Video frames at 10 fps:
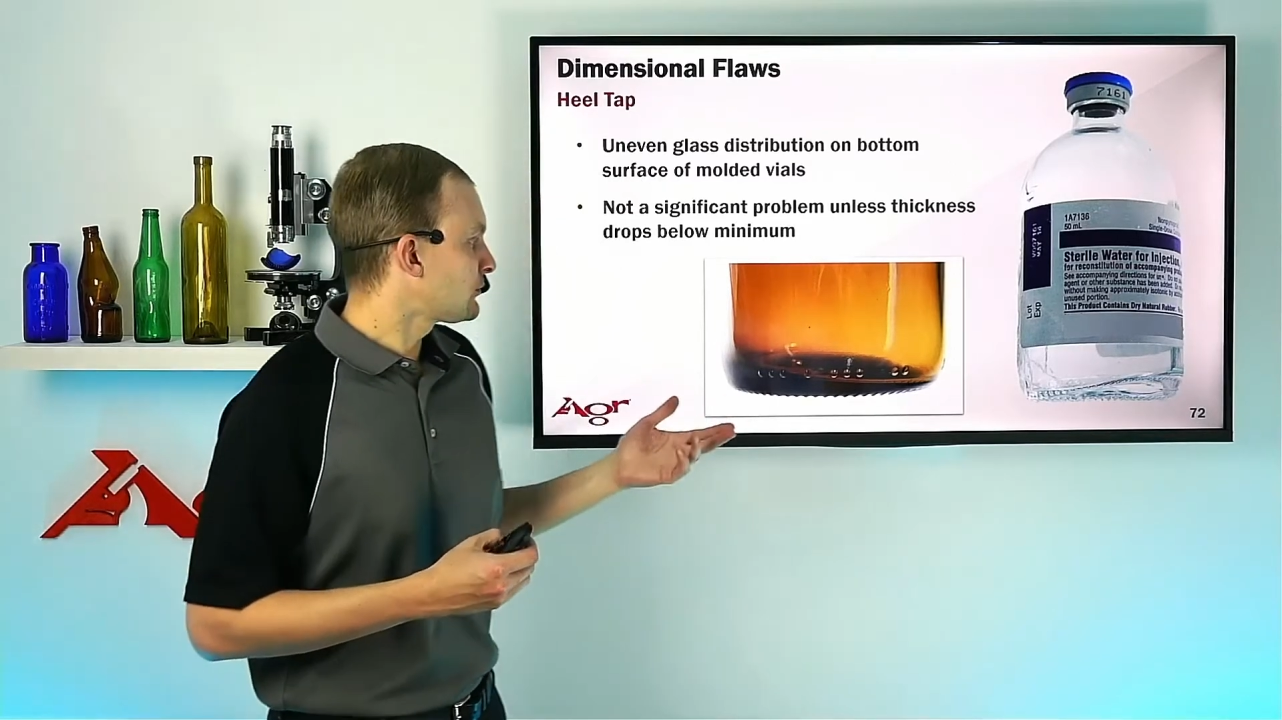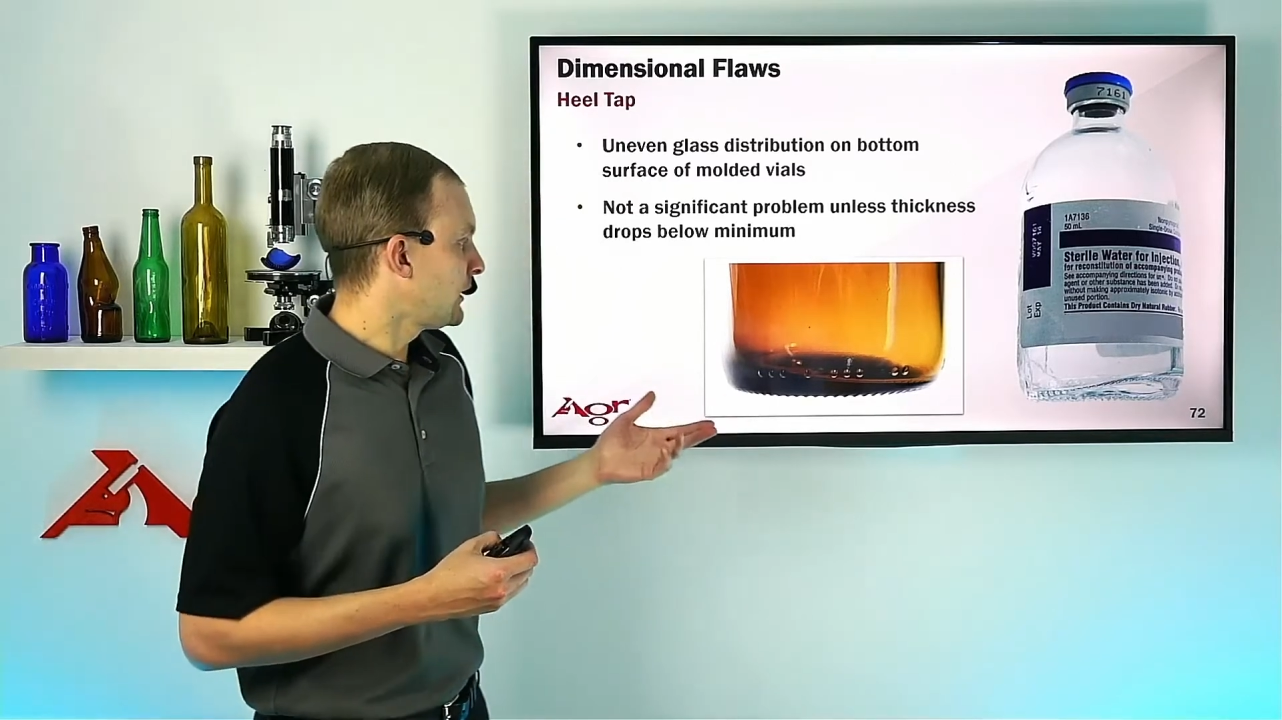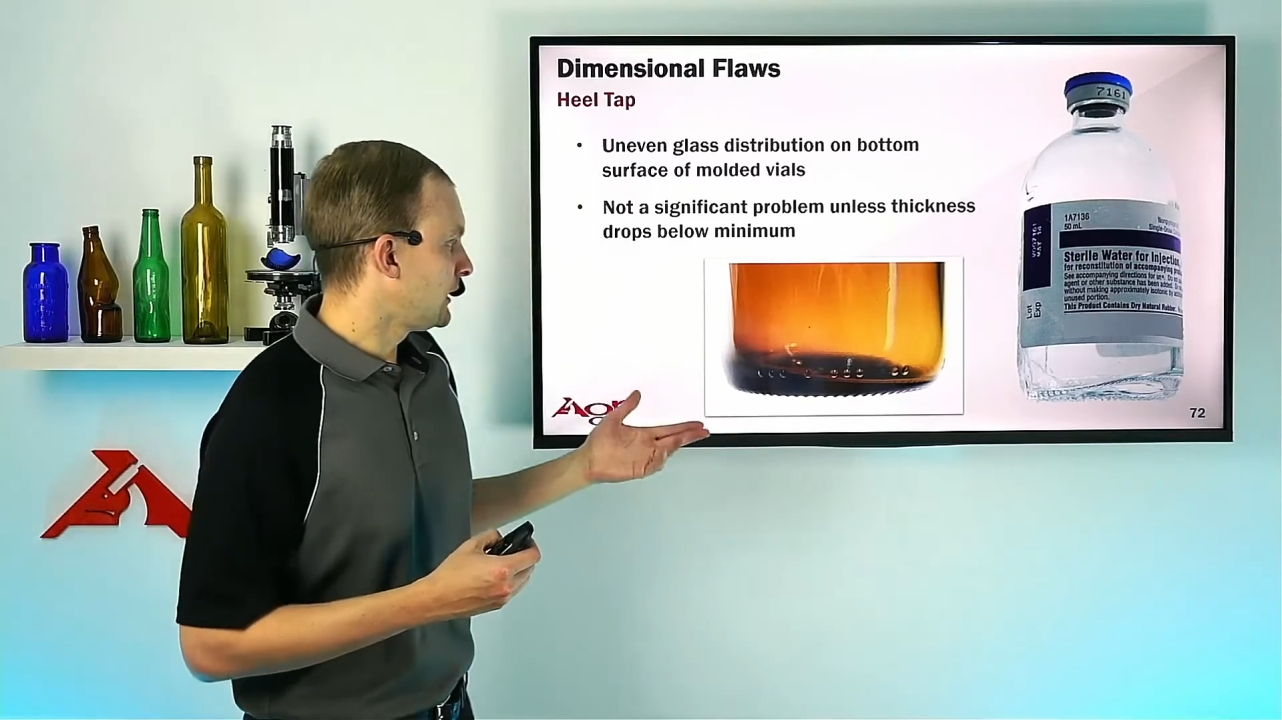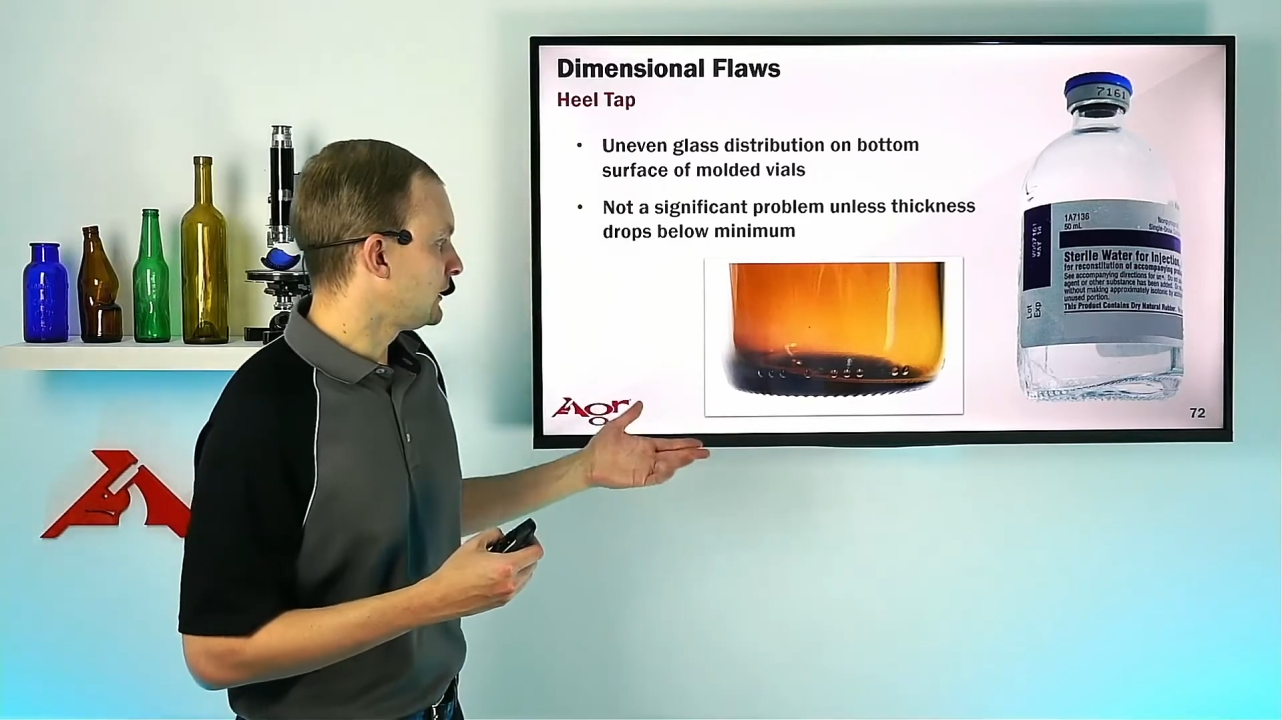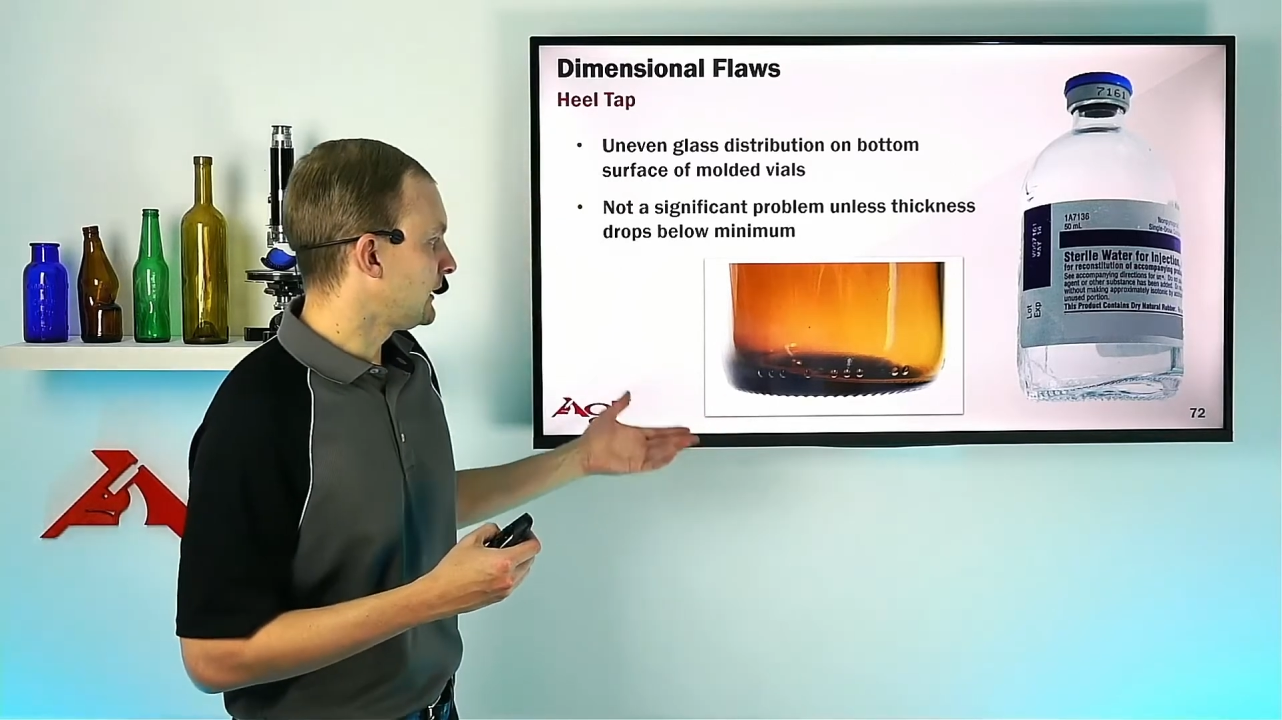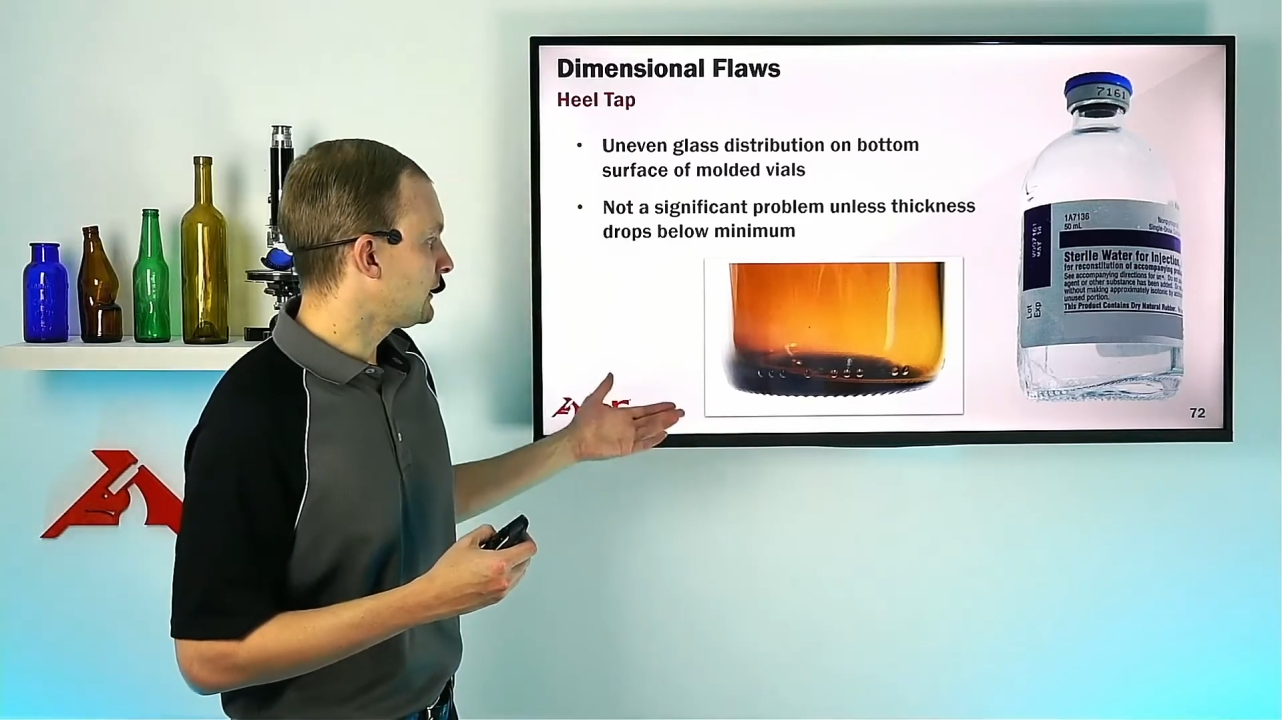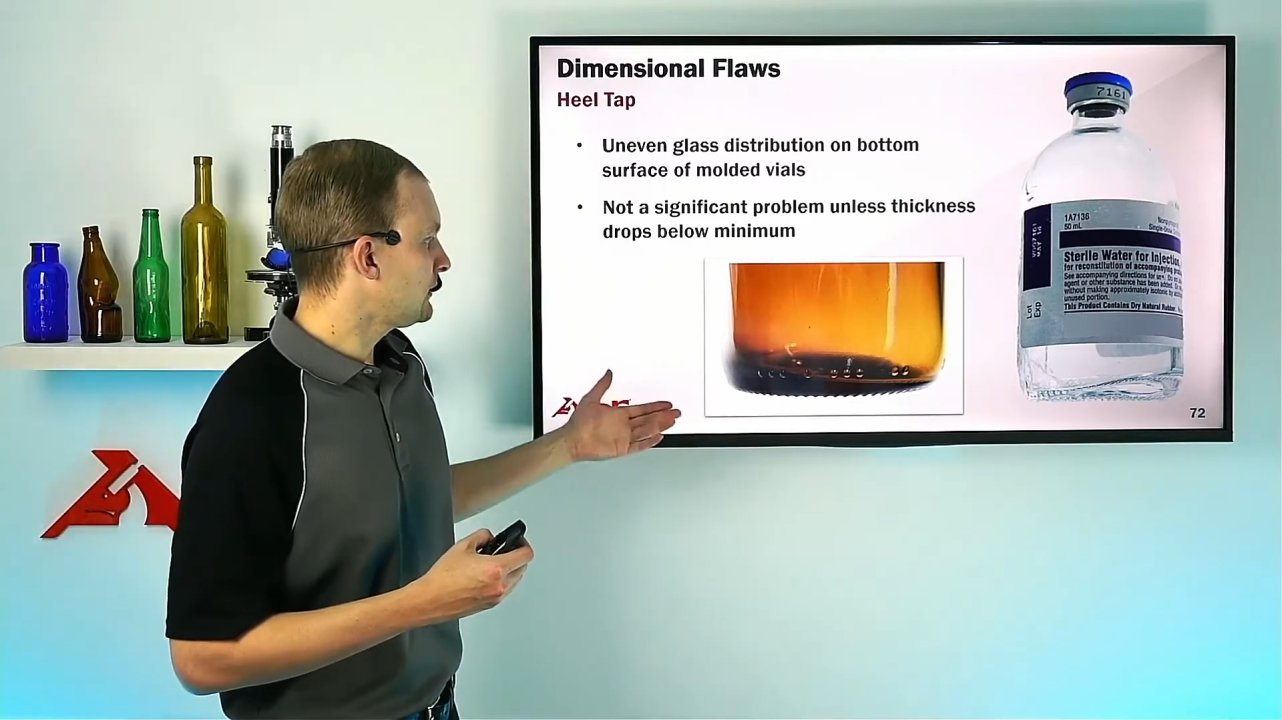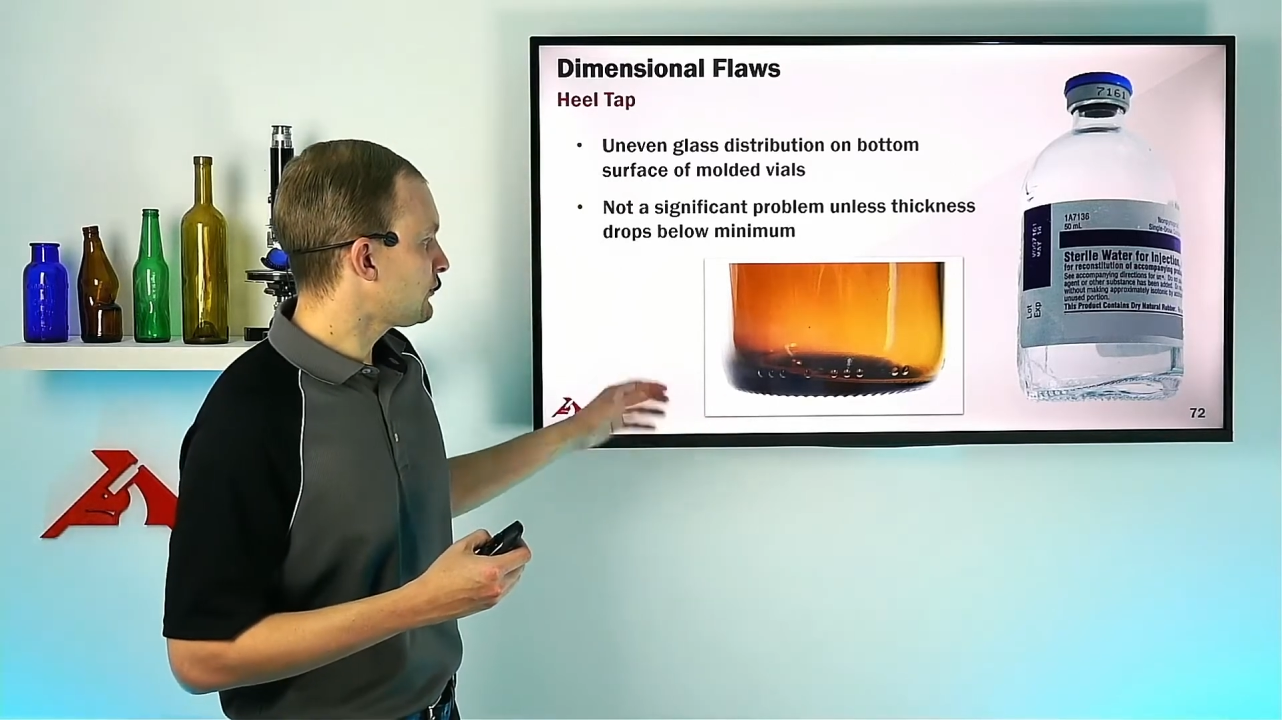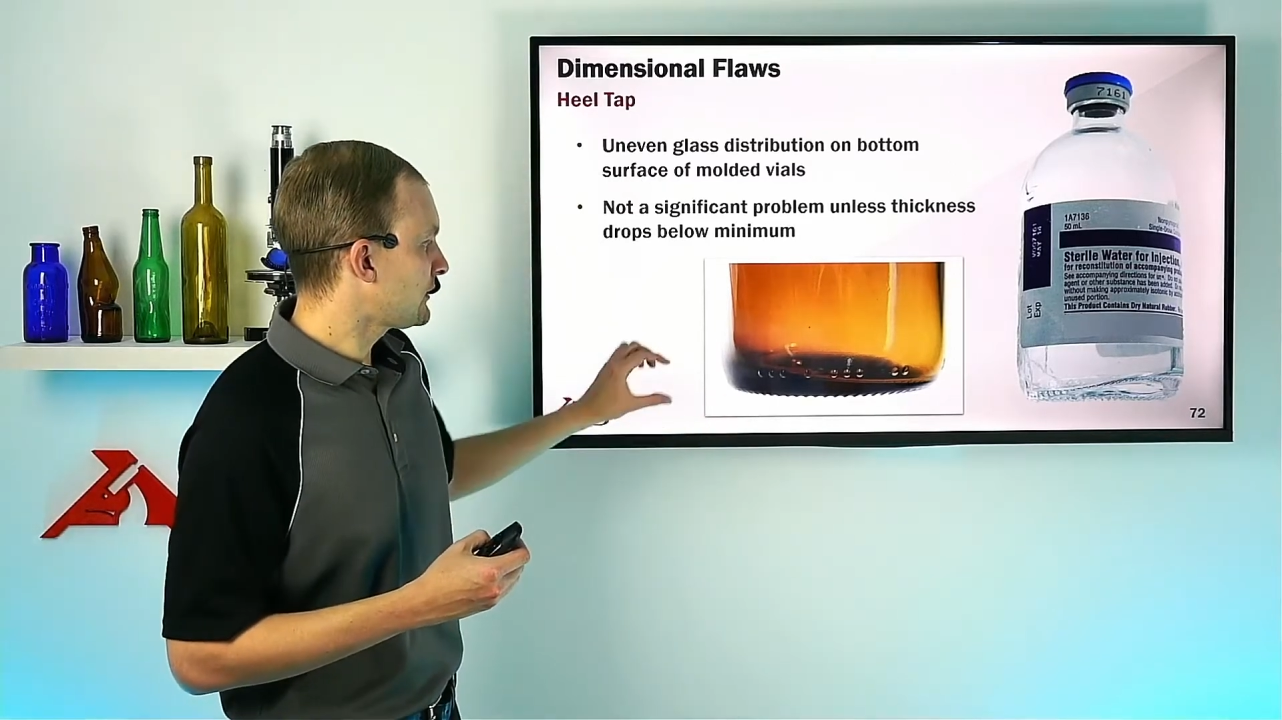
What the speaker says: In English, that